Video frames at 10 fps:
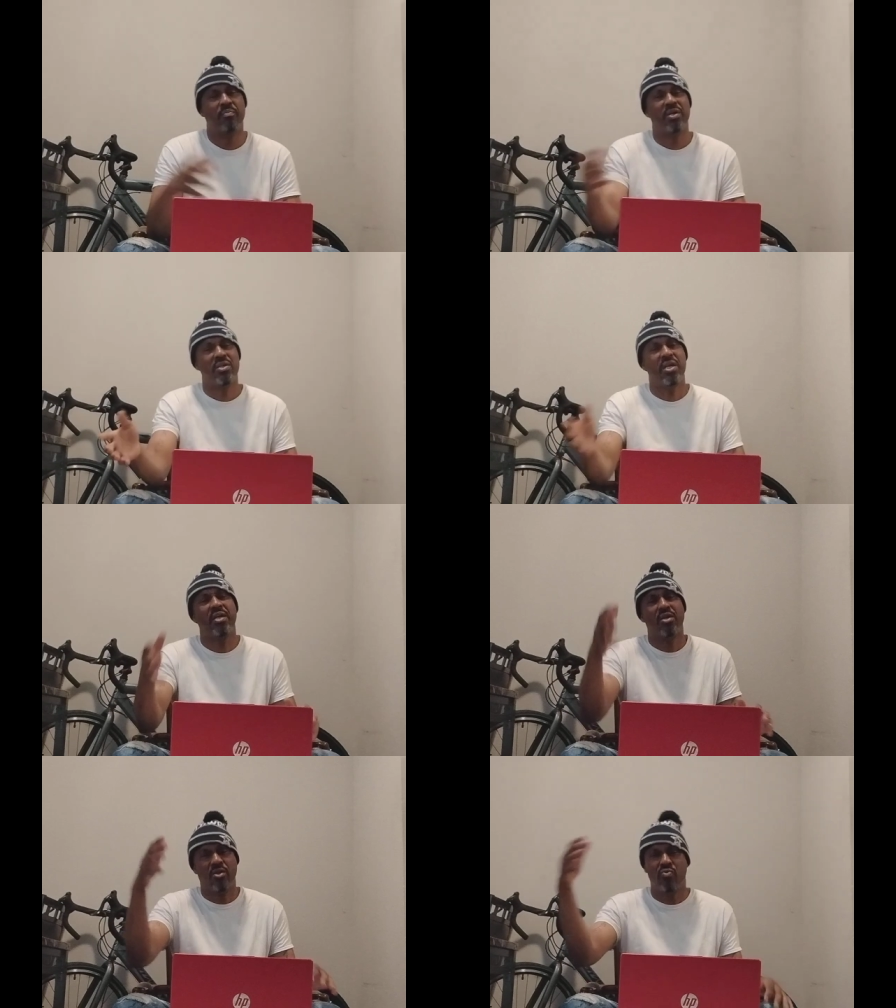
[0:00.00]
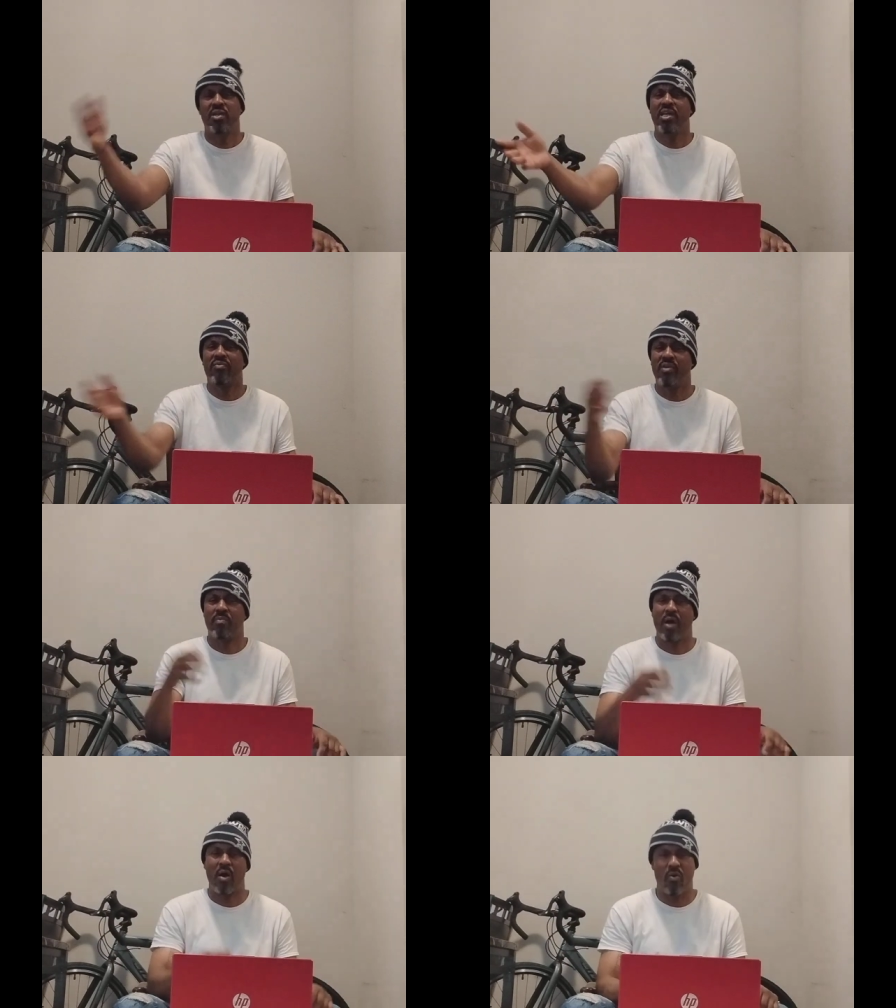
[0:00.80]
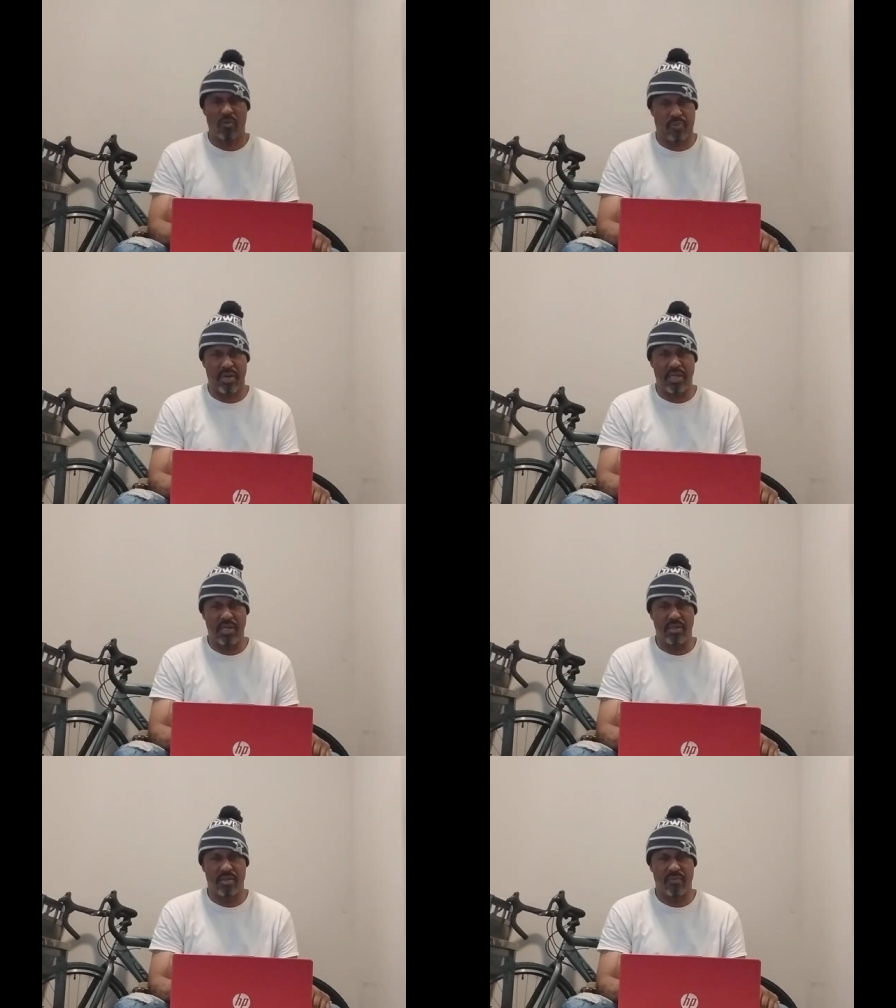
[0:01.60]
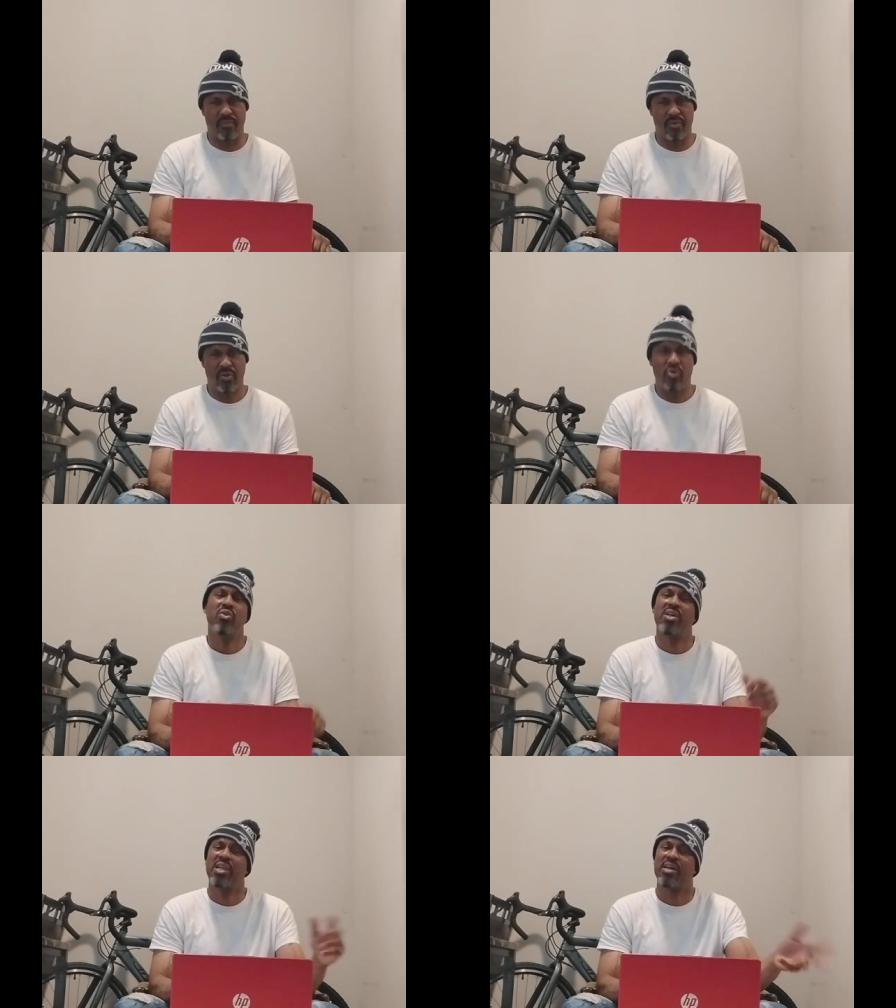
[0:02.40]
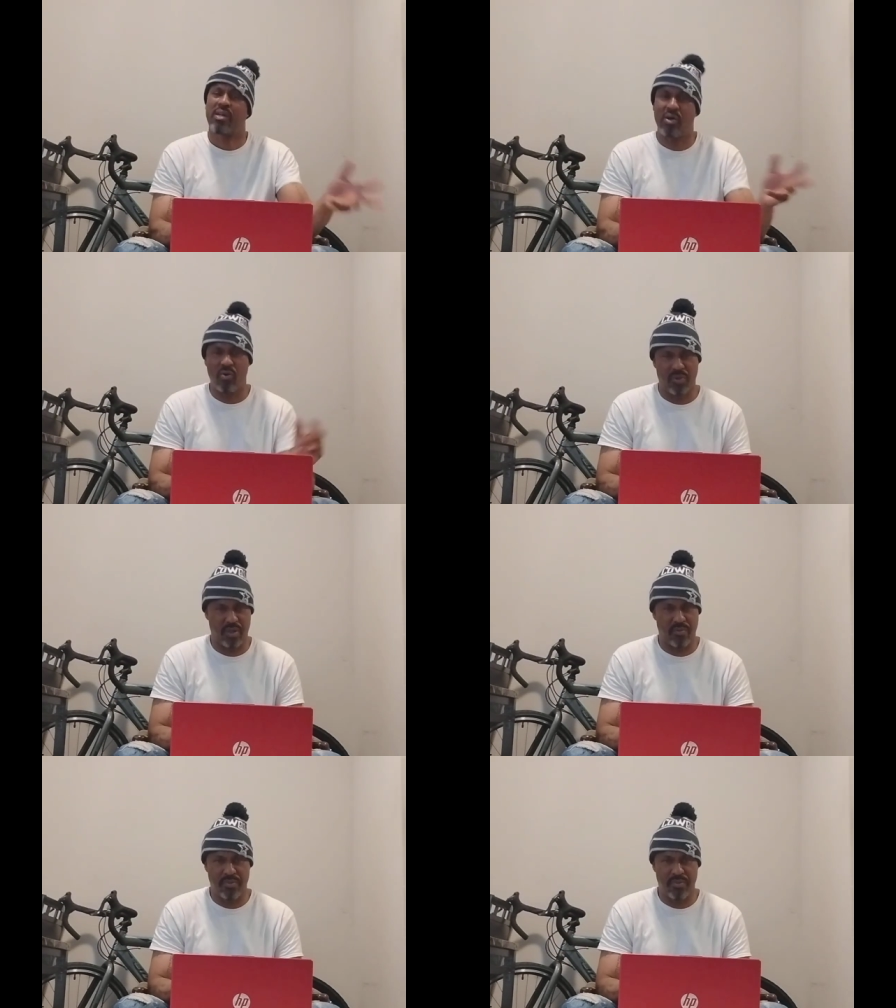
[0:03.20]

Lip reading: But yet, you give them all the praise. You're in that corner.